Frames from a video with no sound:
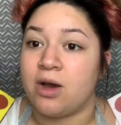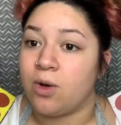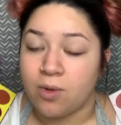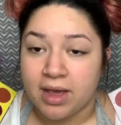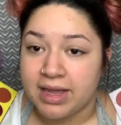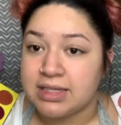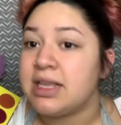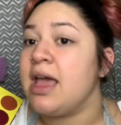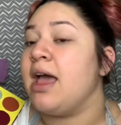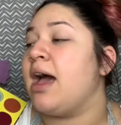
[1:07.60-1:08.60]

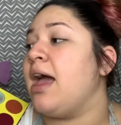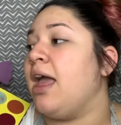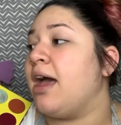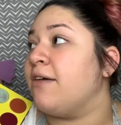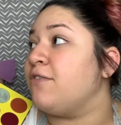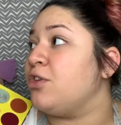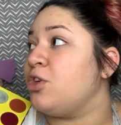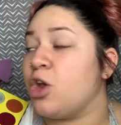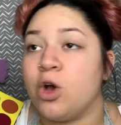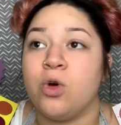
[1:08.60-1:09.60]
always, I have
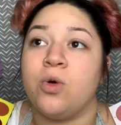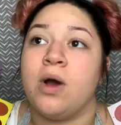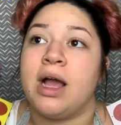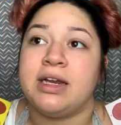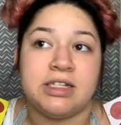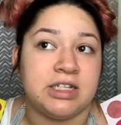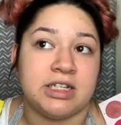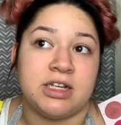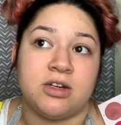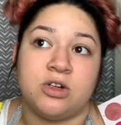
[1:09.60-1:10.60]
no
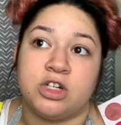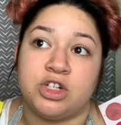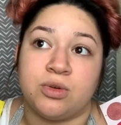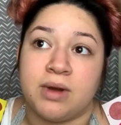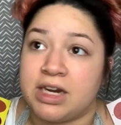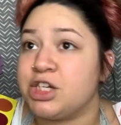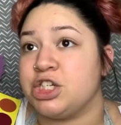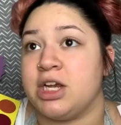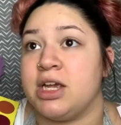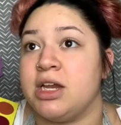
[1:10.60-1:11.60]
idea or
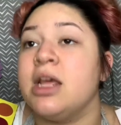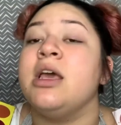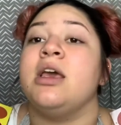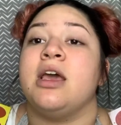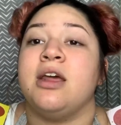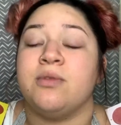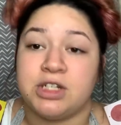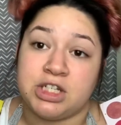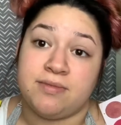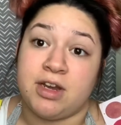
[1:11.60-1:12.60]
direction in
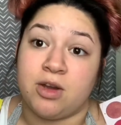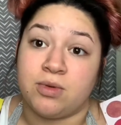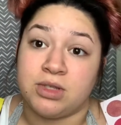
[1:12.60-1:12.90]
which this video will